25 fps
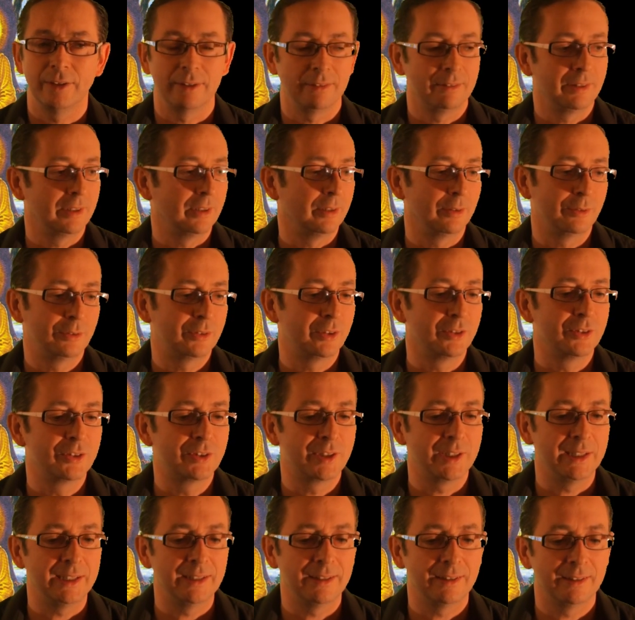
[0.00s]
you know, since
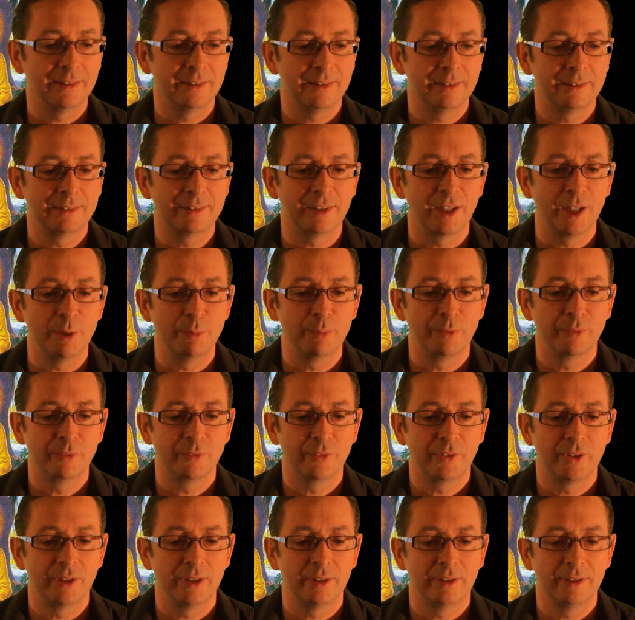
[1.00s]
the time
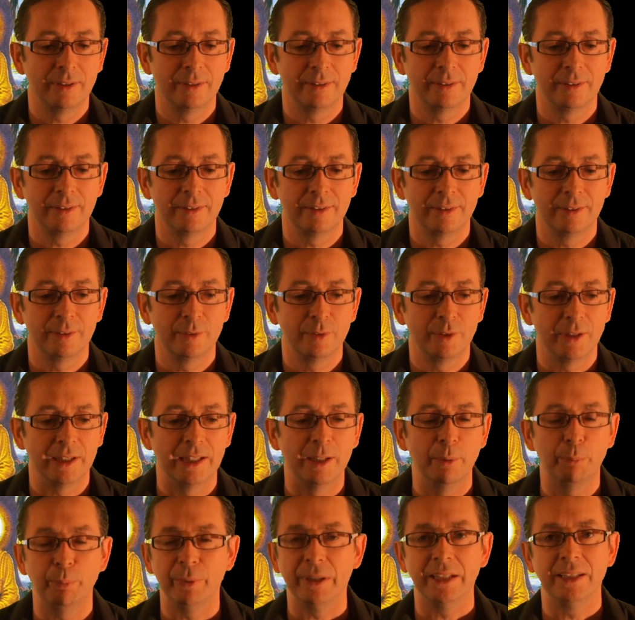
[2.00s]
of the
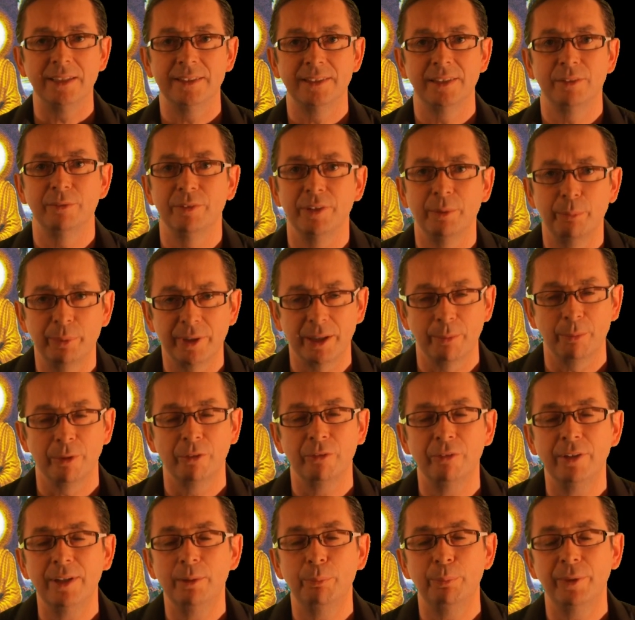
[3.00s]
hippies even. It became a
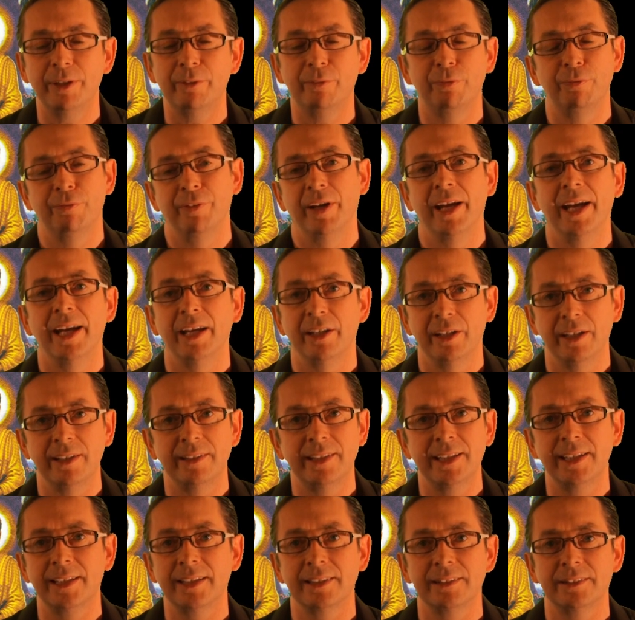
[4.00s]
real big fad. I
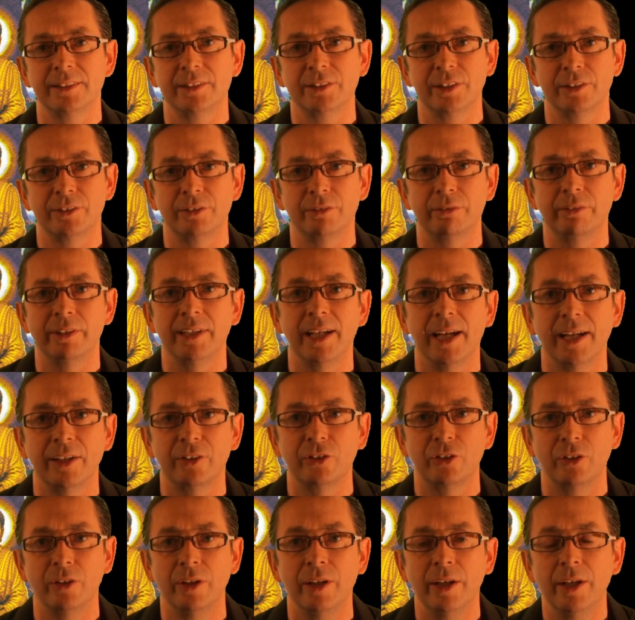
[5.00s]
think it's just as a
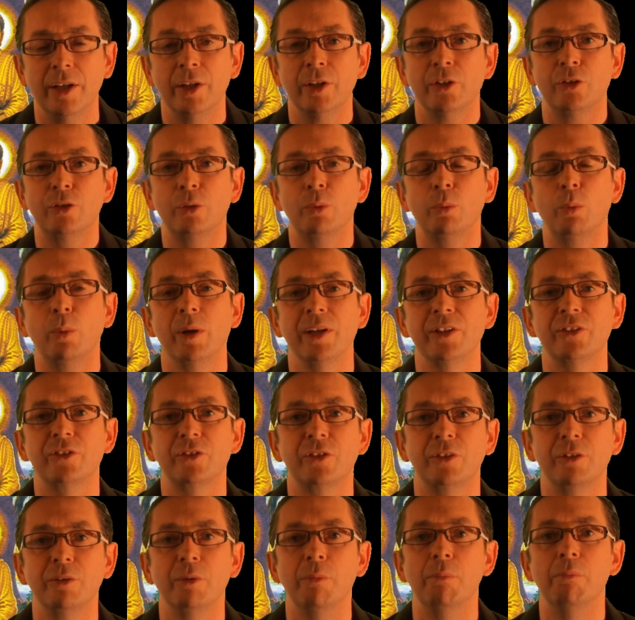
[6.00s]
reaction to
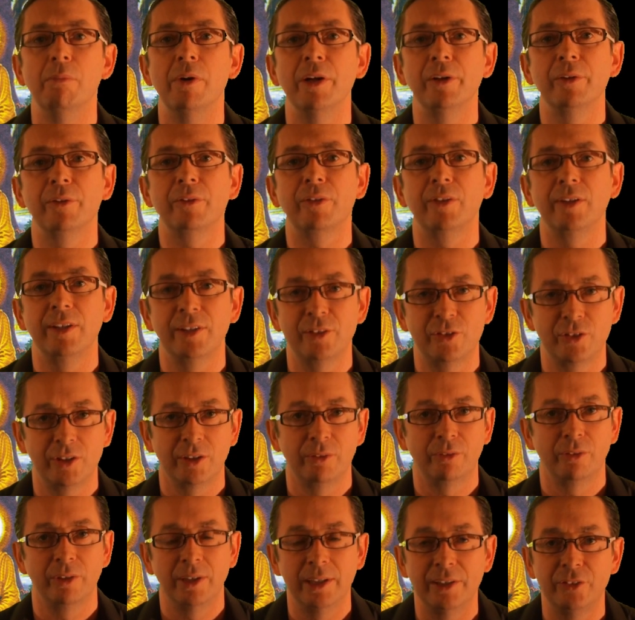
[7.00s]
Western
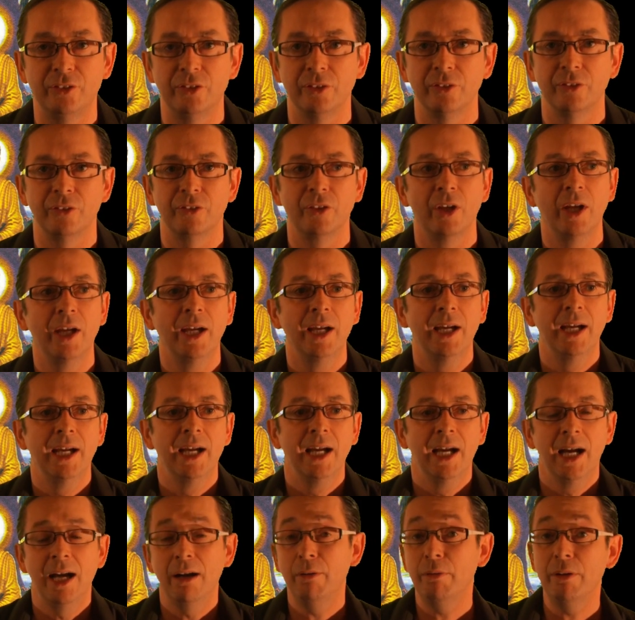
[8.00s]
monotheistic religions.
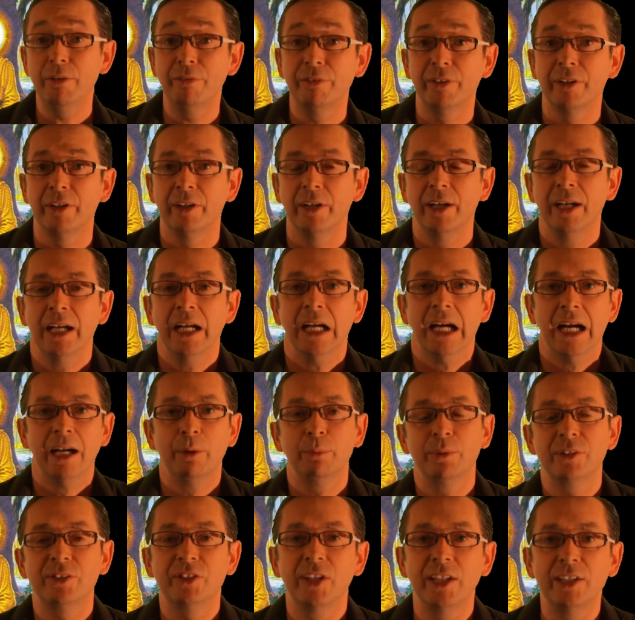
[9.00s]
However, I
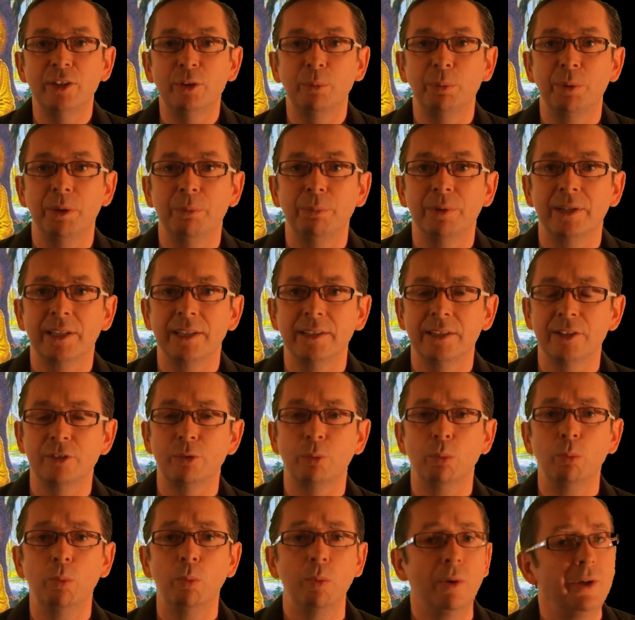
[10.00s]
would say to people that
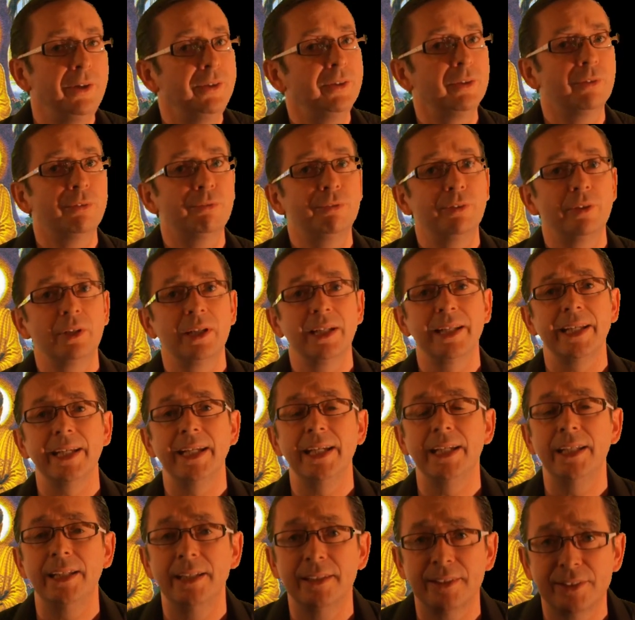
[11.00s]
this wonderful,
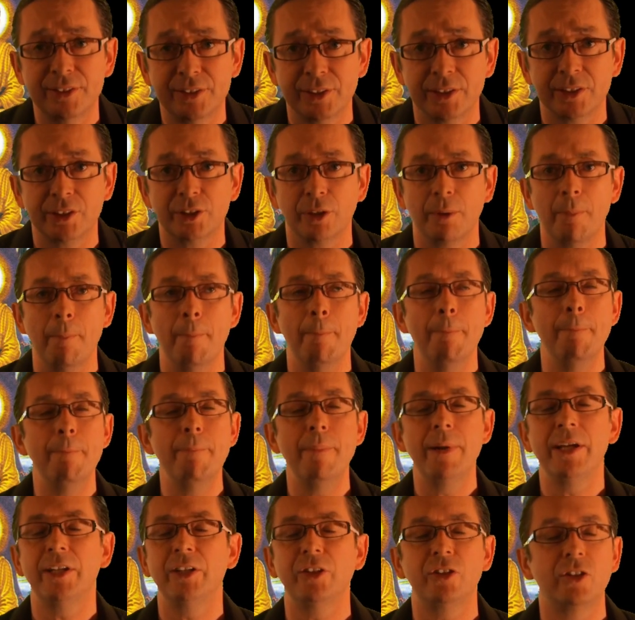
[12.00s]
innocent,
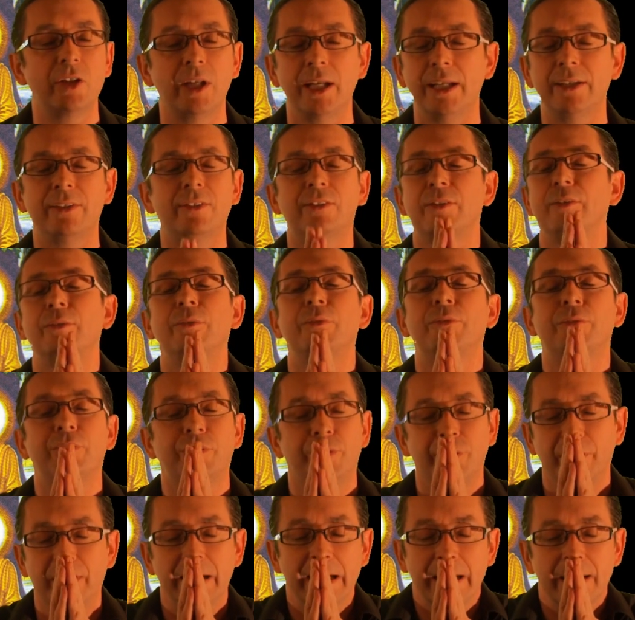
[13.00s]

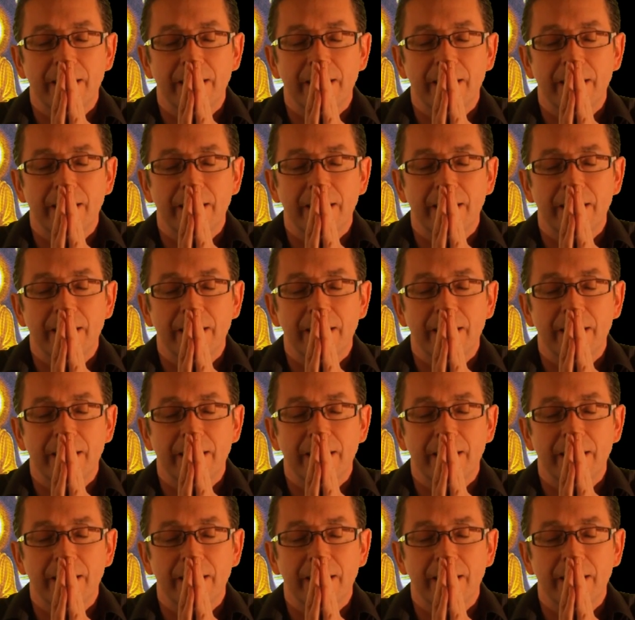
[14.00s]
meditative